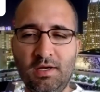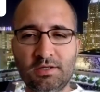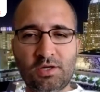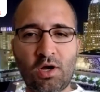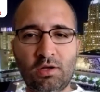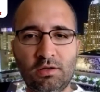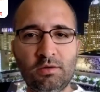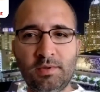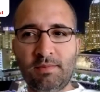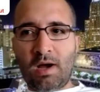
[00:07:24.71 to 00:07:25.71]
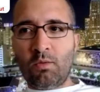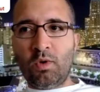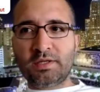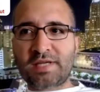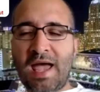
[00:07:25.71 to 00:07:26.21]
talk a little bit about
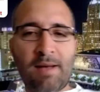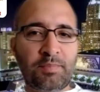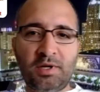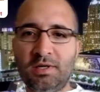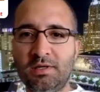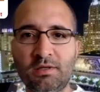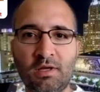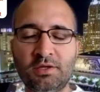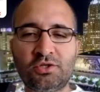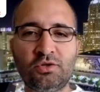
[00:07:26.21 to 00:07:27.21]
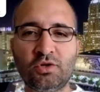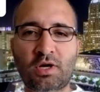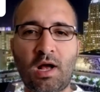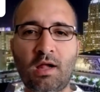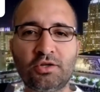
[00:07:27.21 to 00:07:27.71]
what's happening on the junior
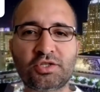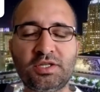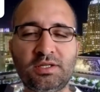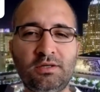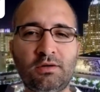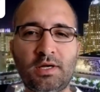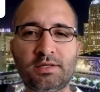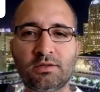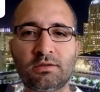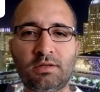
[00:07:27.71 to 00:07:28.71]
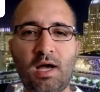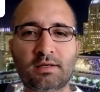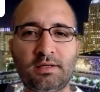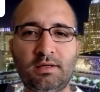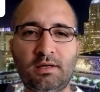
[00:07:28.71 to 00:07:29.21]
college scene that you guys are
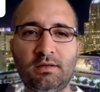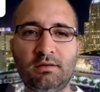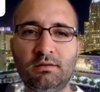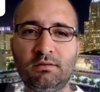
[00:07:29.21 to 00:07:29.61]
locked in on?